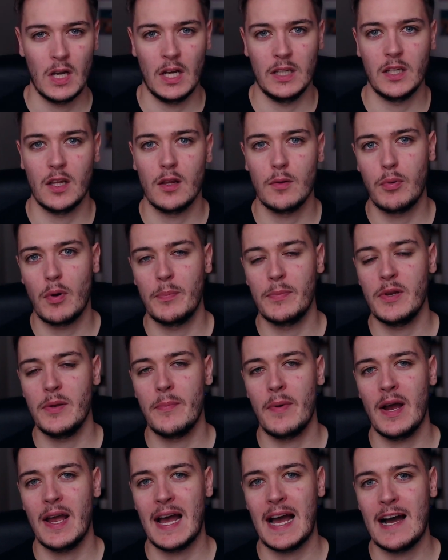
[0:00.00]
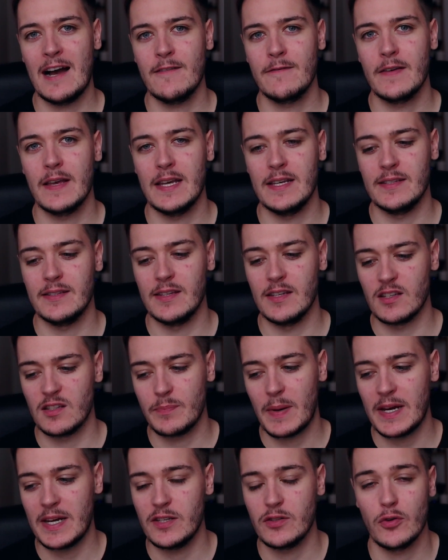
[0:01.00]
Another problem you might have is the
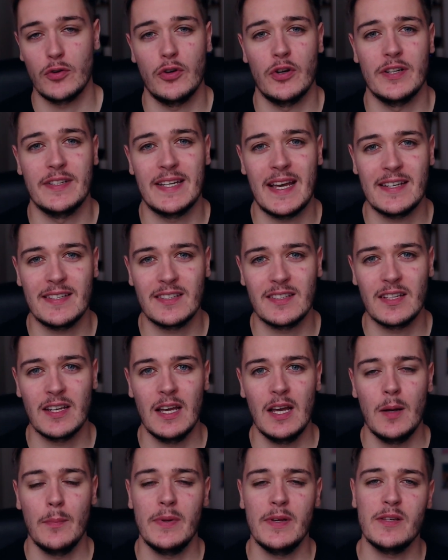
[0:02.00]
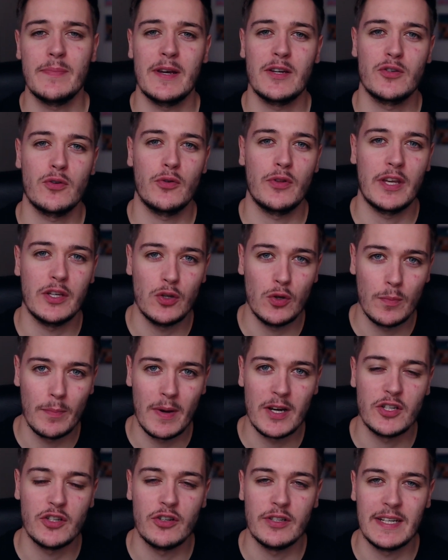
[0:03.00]
space on your desk. Please make sure that you
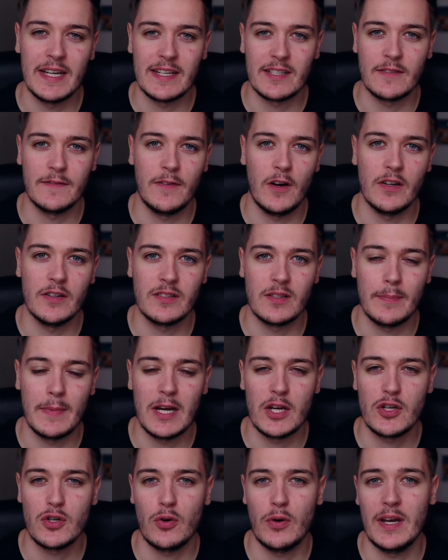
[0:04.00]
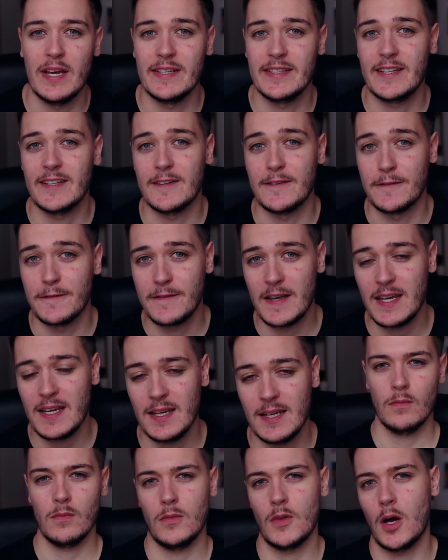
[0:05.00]
measure your desk first to make sure it's going to fit.
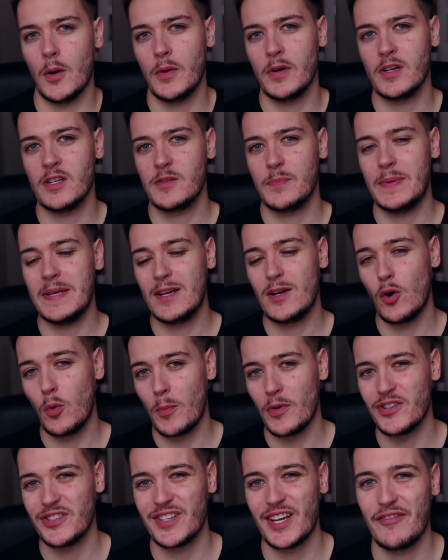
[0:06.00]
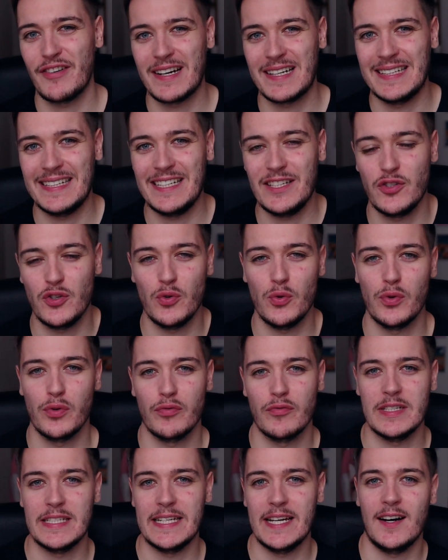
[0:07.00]
Now I'm going to speak almost directly to
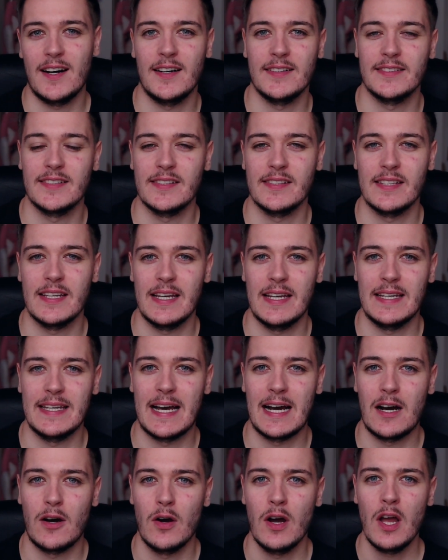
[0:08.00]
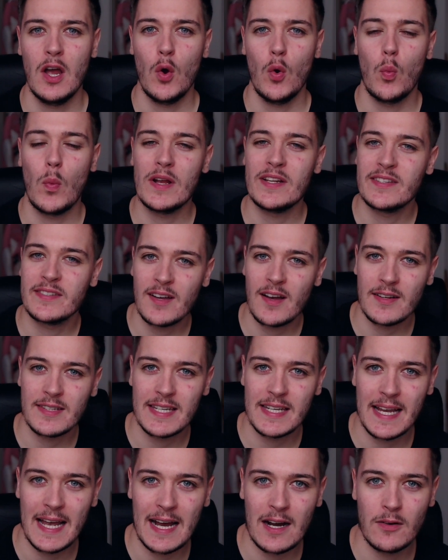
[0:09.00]
3D artists here now. When
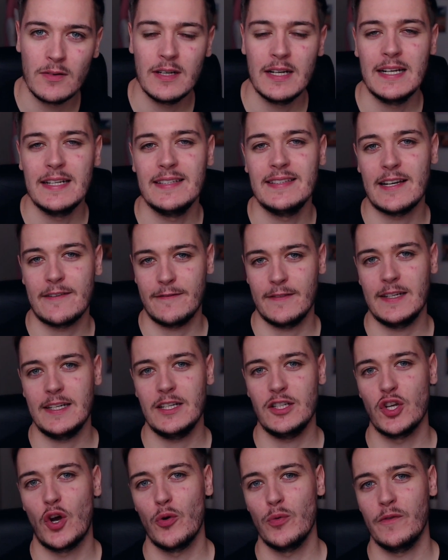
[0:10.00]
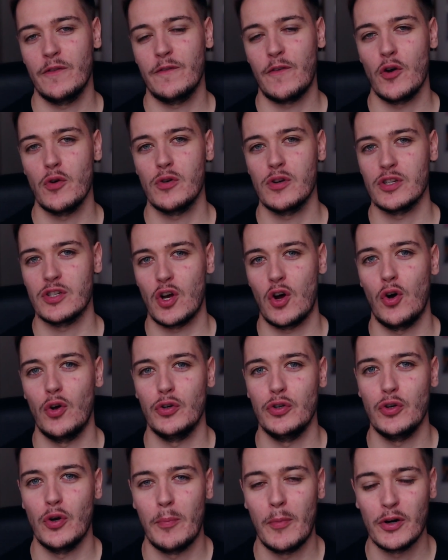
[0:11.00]
starting out, definitely don't focus on
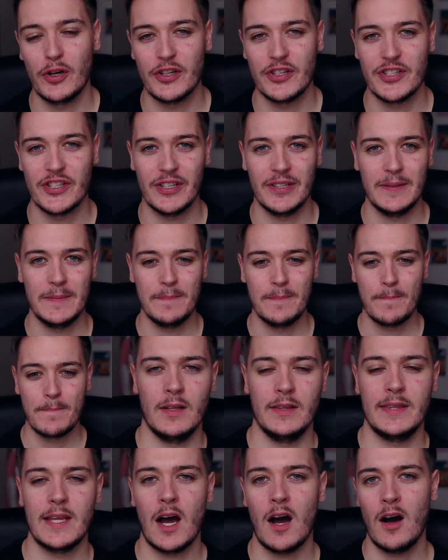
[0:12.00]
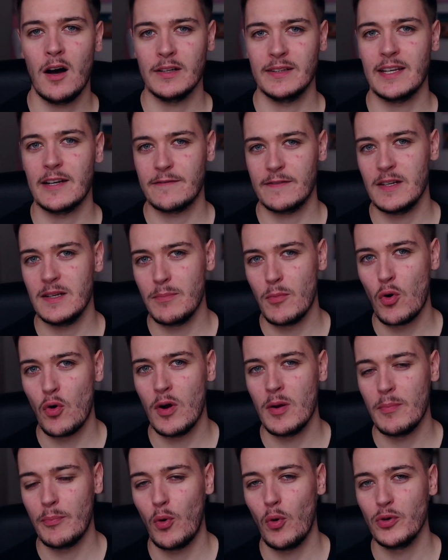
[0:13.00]
your monitor. There are definitely more
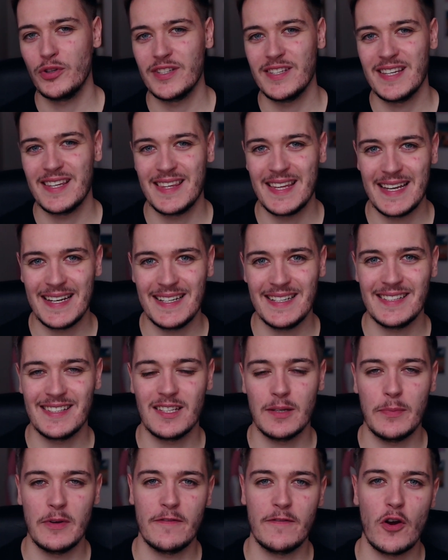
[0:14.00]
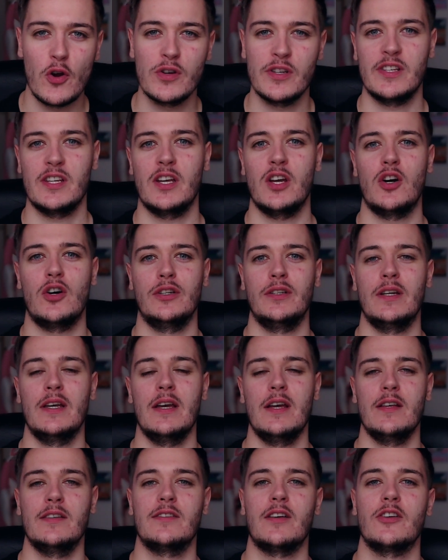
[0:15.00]
important things to be focusing on,
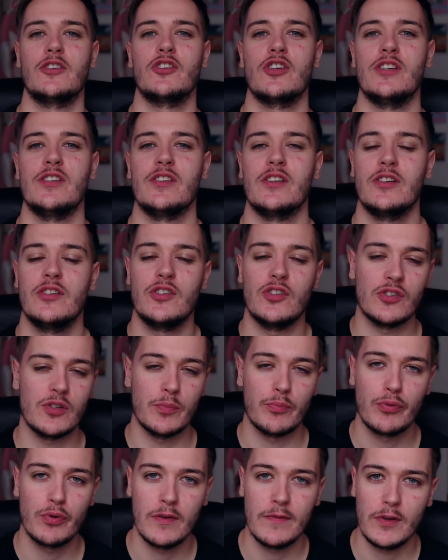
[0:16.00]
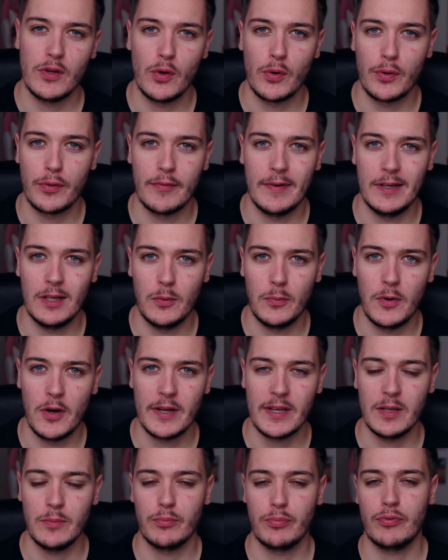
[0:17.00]
such as just improving your 3D work,
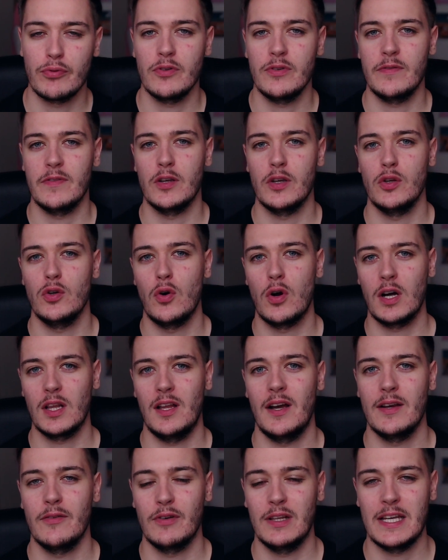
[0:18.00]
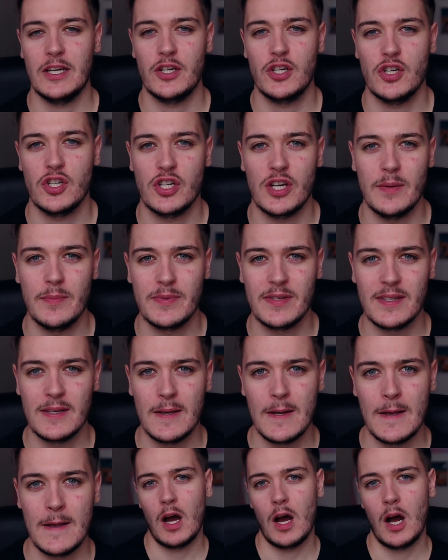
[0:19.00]
improving your client relationships.
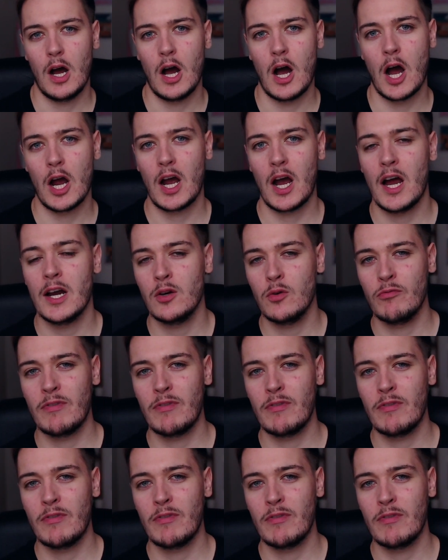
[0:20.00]
I kind of